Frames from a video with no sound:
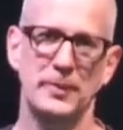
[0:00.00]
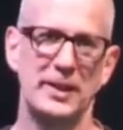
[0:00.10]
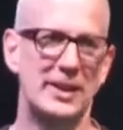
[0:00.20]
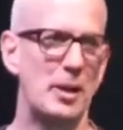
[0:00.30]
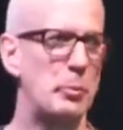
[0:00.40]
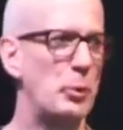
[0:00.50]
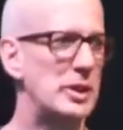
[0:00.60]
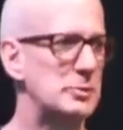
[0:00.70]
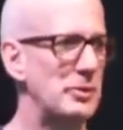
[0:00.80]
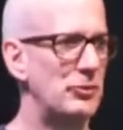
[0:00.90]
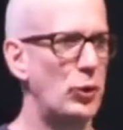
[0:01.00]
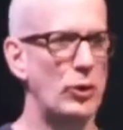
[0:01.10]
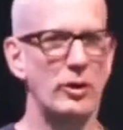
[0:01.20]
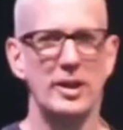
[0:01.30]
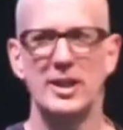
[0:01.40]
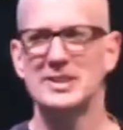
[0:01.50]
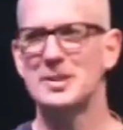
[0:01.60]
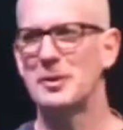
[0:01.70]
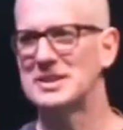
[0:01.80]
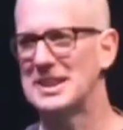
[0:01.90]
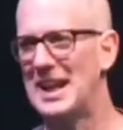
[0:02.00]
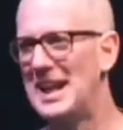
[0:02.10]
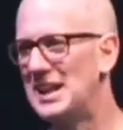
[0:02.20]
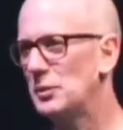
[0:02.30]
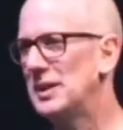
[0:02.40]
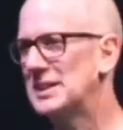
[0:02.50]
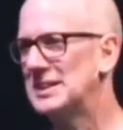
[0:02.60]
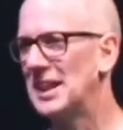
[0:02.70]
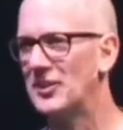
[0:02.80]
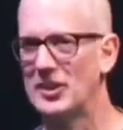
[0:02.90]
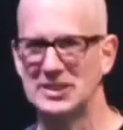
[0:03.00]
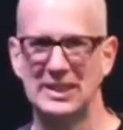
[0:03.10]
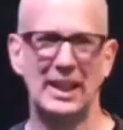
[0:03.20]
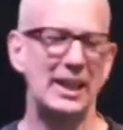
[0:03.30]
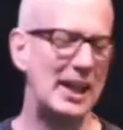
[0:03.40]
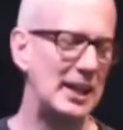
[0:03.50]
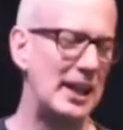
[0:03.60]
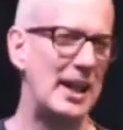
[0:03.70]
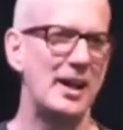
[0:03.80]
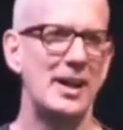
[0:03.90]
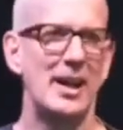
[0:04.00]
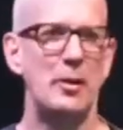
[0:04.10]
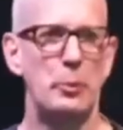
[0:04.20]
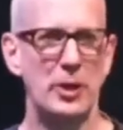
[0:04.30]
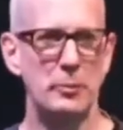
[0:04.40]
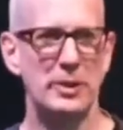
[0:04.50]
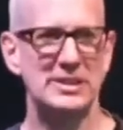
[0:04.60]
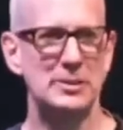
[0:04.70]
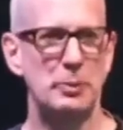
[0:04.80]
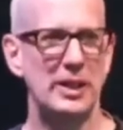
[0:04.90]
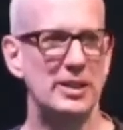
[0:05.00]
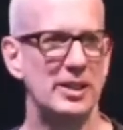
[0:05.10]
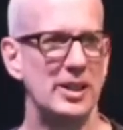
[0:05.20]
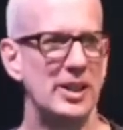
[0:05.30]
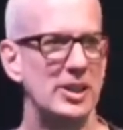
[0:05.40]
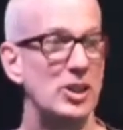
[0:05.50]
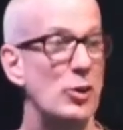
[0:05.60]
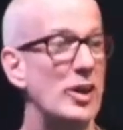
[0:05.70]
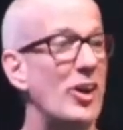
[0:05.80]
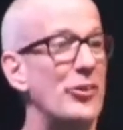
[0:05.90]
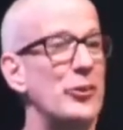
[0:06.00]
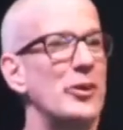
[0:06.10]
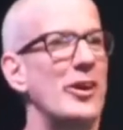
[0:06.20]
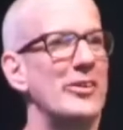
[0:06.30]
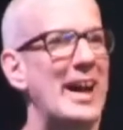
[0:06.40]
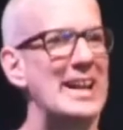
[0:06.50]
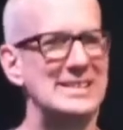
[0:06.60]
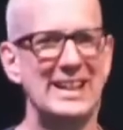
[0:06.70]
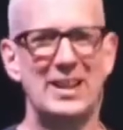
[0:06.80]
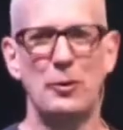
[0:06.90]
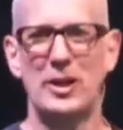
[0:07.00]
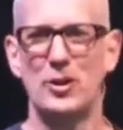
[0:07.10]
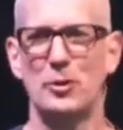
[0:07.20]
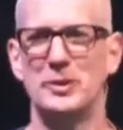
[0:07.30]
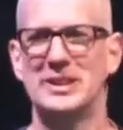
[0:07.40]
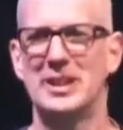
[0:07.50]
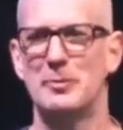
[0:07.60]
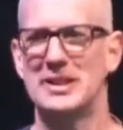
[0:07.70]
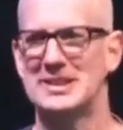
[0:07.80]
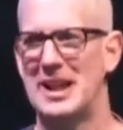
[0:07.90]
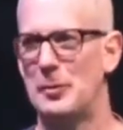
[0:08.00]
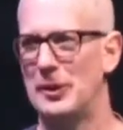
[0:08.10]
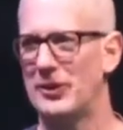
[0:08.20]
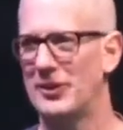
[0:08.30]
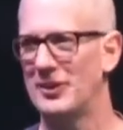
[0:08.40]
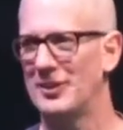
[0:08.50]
And a couple weeks before, somebody said, hey, can we get together? And I was like, yeah. I'm pretty busy, but you know what? I'll do it on that day when I normally take my Sabbath.